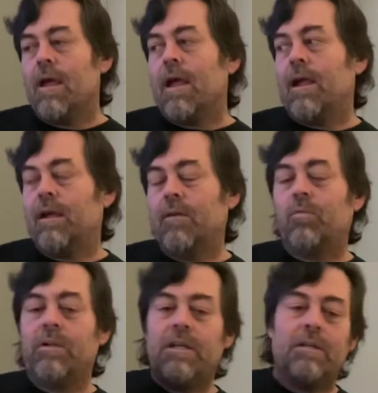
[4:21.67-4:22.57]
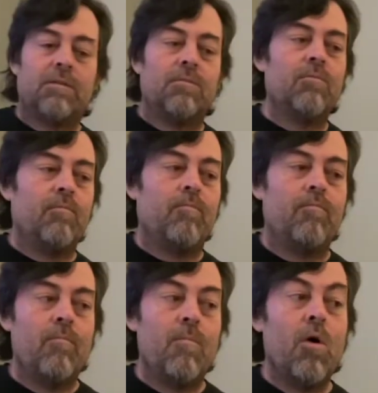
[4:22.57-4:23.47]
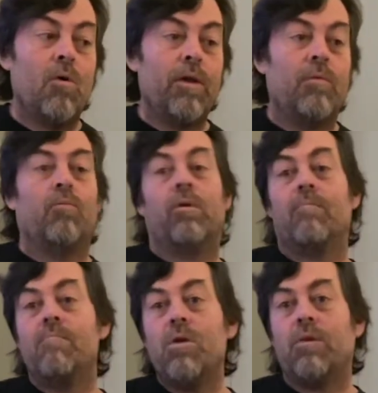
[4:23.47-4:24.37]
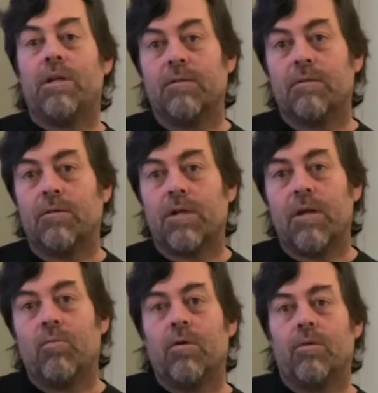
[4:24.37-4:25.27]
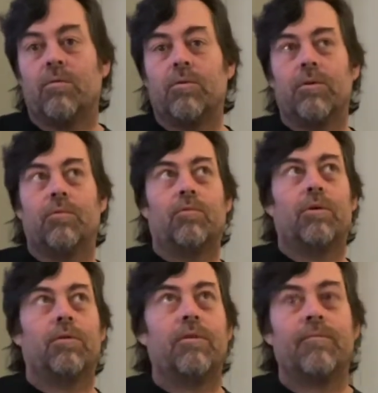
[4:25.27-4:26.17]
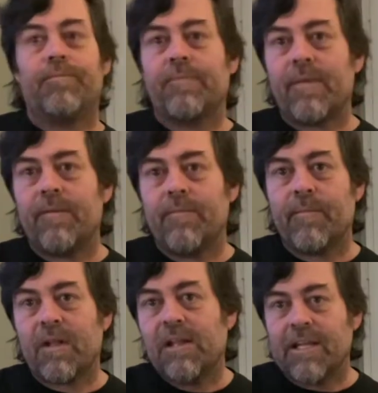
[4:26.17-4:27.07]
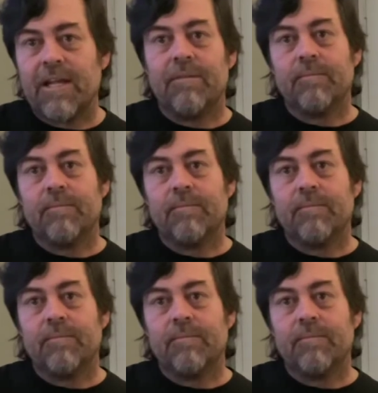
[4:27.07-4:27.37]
And we need to know that we're muting, okay? We're clicking.